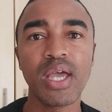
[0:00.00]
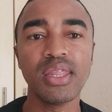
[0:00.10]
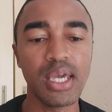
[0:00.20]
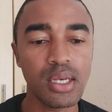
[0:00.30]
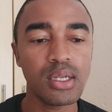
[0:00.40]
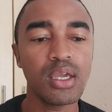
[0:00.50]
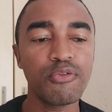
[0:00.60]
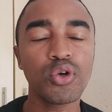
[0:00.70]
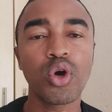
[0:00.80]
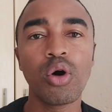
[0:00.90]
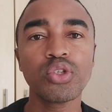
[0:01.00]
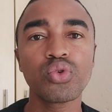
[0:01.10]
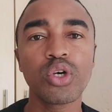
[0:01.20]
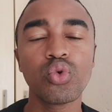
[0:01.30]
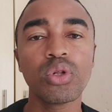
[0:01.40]
And then if you go onto
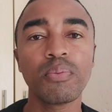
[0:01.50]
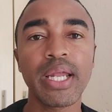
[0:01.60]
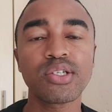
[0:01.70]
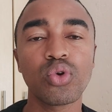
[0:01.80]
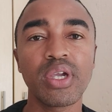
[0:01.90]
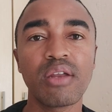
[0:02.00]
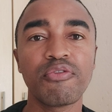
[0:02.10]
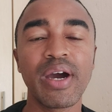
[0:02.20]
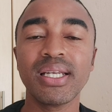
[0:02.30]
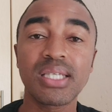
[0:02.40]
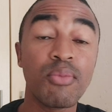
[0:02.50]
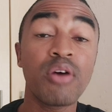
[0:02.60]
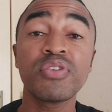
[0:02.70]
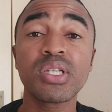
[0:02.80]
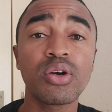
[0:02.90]
the Google Play Store, you can find it. I'm
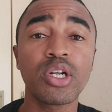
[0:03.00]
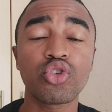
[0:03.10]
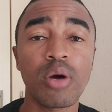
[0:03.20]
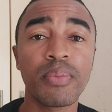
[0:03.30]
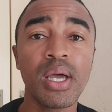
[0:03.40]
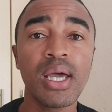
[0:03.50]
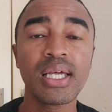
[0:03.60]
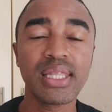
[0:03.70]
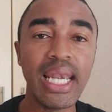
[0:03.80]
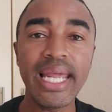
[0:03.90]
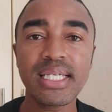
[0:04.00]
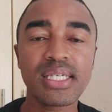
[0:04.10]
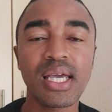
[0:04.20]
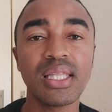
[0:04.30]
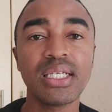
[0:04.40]
obviously going to drop the
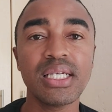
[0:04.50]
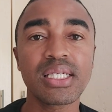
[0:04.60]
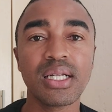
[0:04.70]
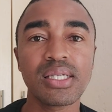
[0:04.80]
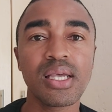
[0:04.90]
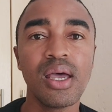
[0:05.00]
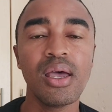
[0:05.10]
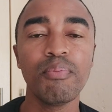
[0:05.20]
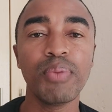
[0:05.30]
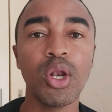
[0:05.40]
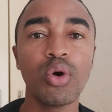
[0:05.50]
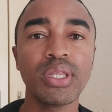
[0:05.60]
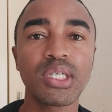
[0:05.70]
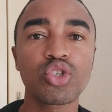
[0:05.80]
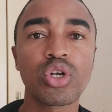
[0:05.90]
links and the details below in
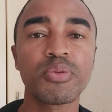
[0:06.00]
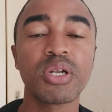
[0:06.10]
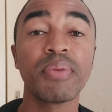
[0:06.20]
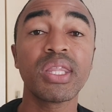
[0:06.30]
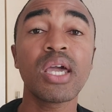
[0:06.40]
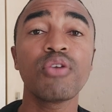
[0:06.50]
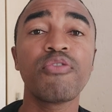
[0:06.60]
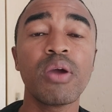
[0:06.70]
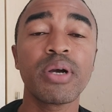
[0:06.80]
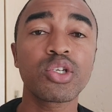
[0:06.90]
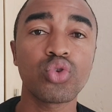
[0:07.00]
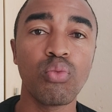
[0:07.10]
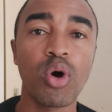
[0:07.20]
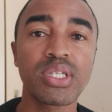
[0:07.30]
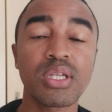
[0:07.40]
the description. But thank you very much to
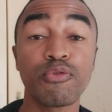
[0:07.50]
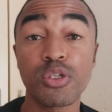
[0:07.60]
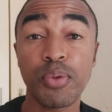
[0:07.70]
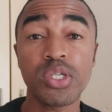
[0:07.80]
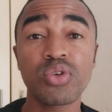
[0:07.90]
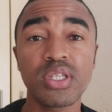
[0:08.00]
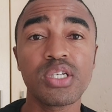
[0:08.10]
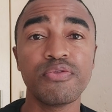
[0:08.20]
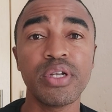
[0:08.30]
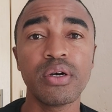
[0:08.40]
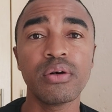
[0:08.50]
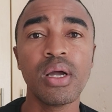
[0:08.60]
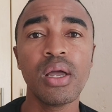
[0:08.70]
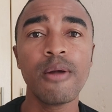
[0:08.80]
Ubonster for sponsoring this video.